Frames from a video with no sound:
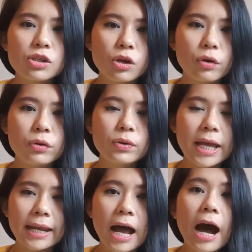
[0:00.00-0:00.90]
so you
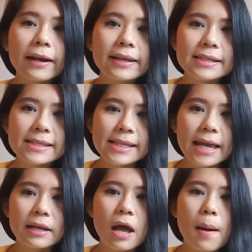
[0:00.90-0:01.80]
can
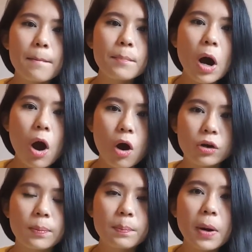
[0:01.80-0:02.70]
understand
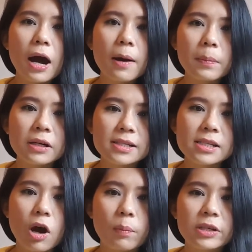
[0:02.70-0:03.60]
more the
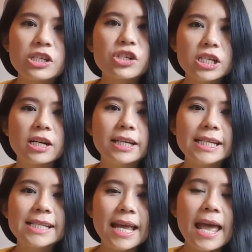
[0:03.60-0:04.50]
purpose of these
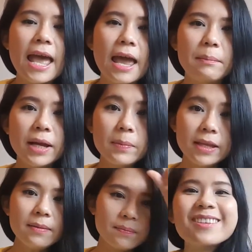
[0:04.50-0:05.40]
journeys, and
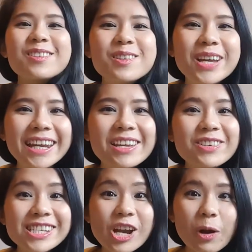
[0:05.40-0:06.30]
maybe you can
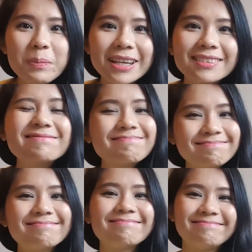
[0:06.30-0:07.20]
even join me.
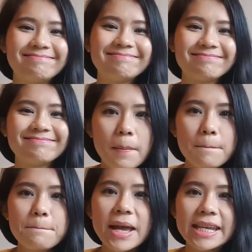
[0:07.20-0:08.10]

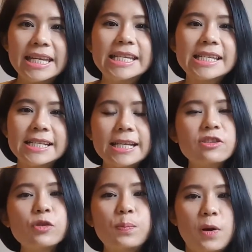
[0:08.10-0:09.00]
Many
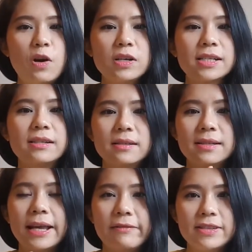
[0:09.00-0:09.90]
successful
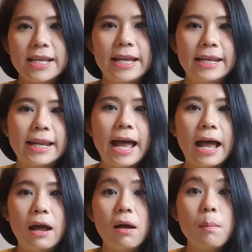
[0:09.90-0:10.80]
bloggers have said
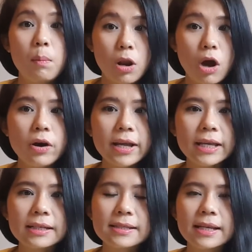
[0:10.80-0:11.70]
that
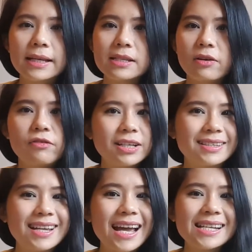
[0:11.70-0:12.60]
blogging is a
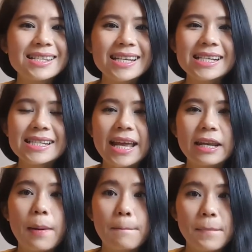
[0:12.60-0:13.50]
fantastic
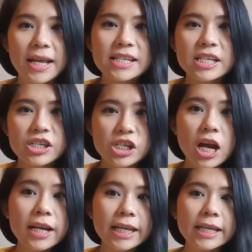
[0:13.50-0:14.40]
and amazing
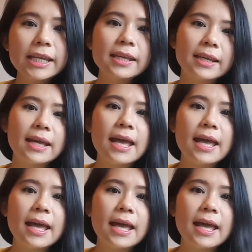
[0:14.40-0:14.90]
journey.